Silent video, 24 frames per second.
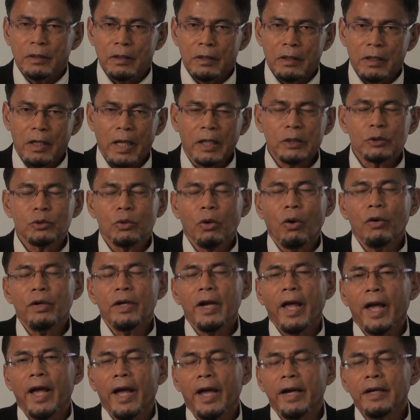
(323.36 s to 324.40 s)

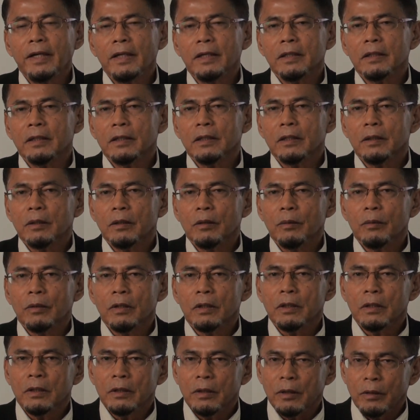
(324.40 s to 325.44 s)
electron and
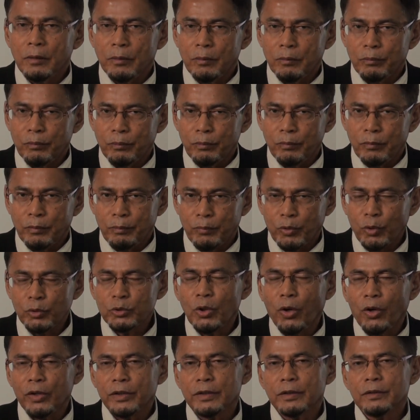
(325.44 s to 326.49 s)

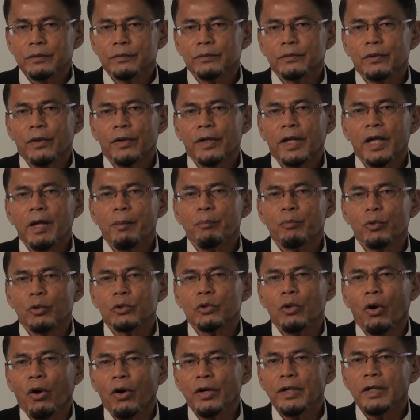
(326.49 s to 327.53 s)
proton, okay,
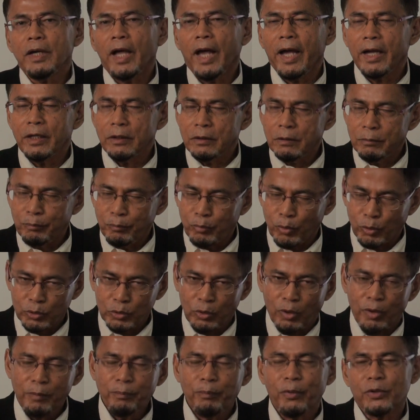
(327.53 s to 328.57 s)

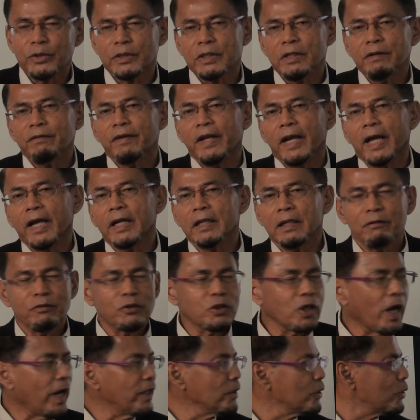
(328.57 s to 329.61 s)
proton, positive and
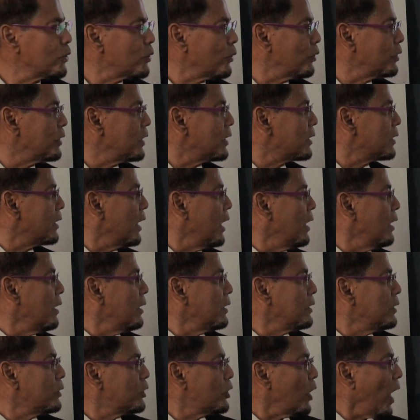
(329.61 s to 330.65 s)
negative charge. So this
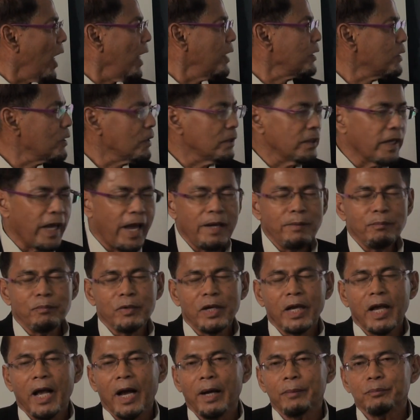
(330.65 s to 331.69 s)
charge then
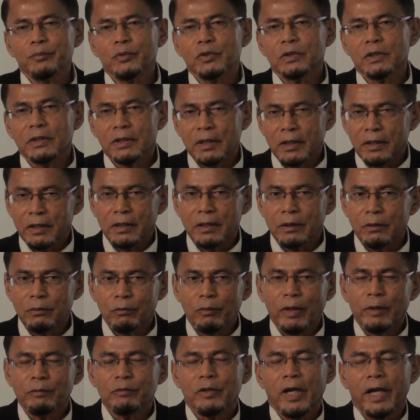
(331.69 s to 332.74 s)
becomes
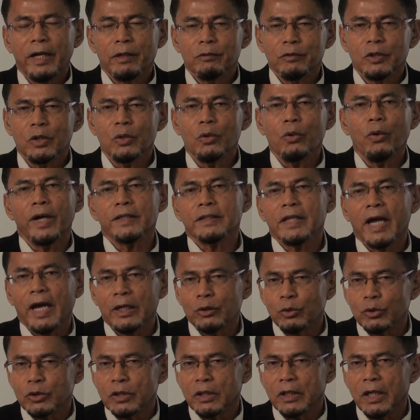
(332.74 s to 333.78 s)
what we know as
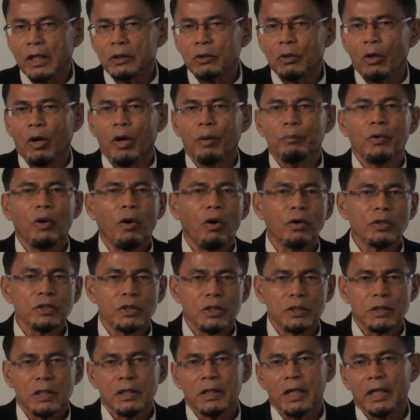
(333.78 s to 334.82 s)
hydrogen atom or
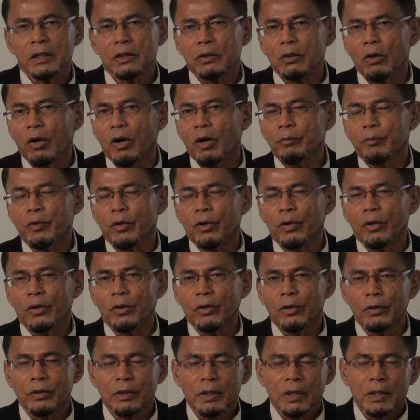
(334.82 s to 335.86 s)
oxygen atom
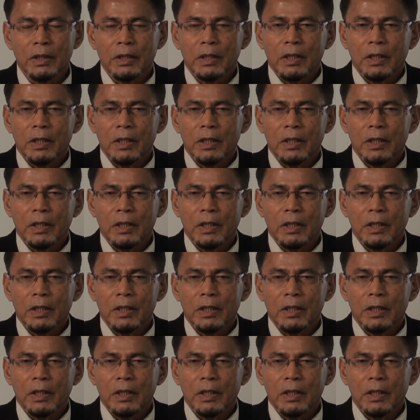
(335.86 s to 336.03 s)
or